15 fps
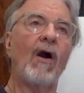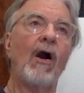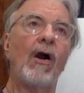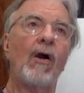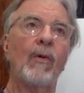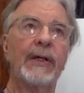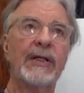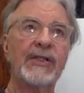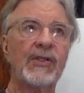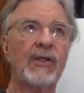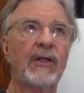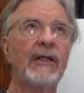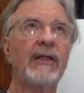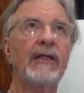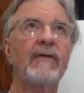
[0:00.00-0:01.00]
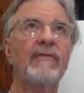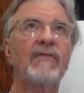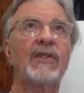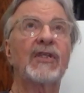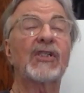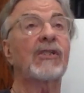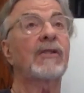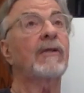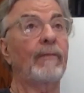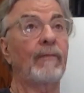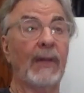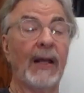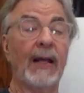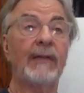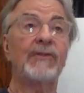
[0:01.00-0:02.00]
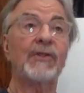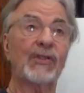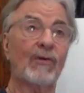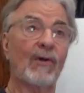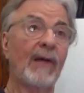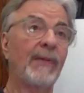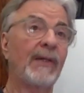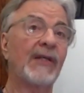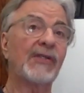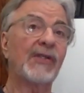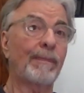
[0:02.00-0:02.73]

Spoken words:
always lived this, I describe it as a